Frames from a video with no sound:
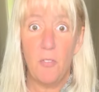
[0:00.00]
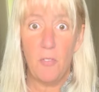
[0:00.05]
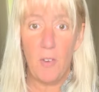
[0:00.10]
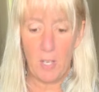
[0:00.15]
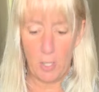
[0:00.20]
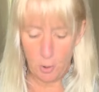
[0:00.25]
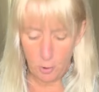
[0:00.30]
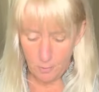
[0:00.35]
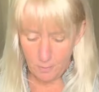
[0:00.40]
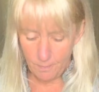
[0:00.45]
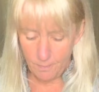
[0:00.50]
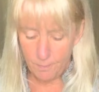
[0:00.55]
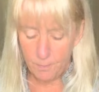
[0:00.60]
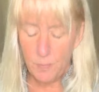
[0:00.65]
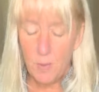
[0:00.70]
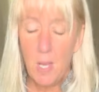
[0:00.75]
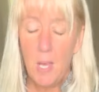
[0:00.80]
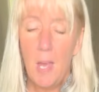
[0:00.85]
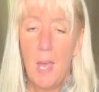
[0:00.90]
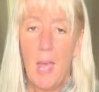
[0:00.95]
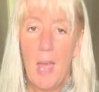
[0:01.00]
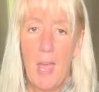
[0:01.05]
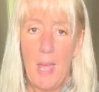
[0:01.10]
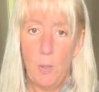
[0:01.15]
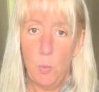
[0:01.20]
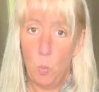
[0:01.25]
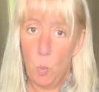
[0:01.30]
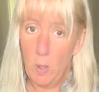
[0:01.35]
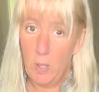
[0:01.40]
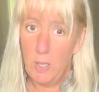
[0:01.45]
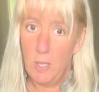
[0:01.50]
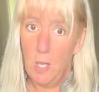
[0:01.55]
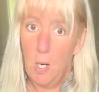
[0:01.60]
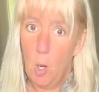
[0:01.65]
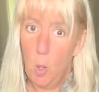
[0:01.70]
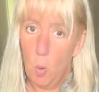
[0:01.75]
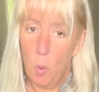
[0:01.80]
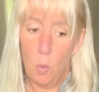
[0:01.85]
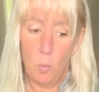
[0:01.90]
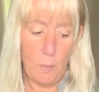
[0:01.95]
fennel and 1
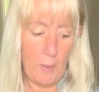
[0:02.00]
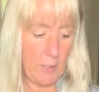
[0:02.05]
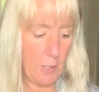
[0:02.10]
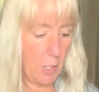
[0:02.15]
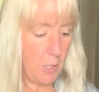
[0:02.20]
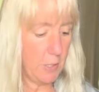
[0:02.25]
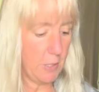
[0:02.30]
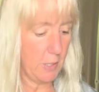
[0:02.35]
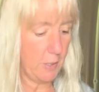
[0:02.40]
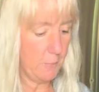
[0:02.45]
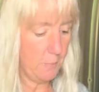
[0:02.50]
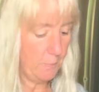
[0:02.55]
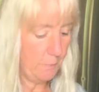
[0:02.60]
whole red onion.